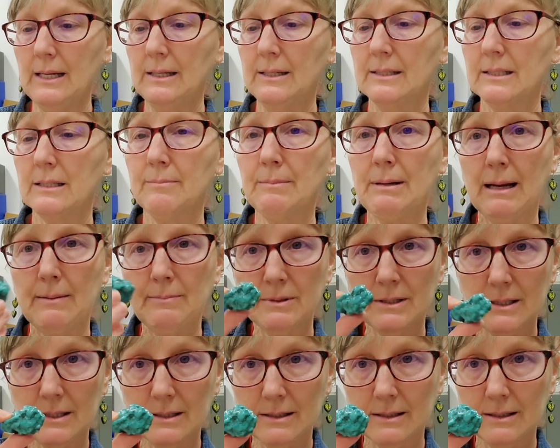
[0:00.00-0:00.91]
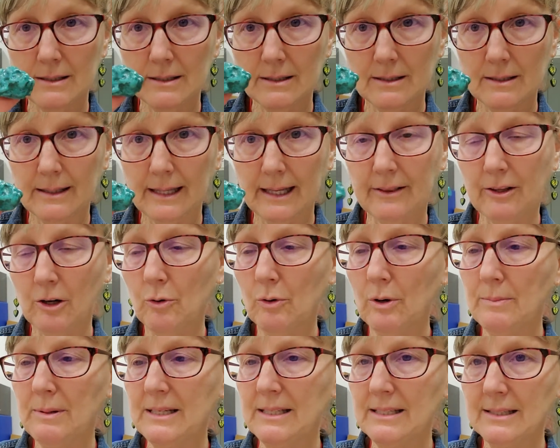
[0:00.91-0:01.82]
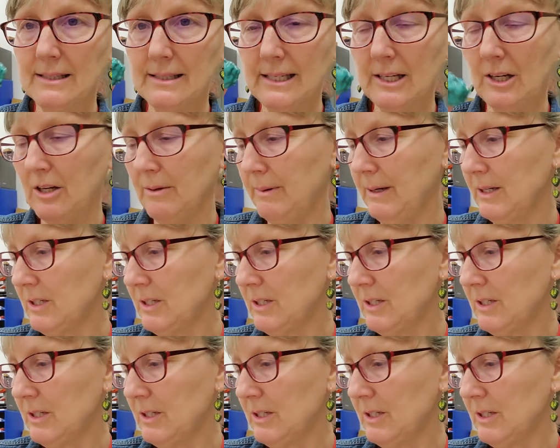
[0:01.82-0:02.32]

Sometimes, like the Caribbean Sea, could be a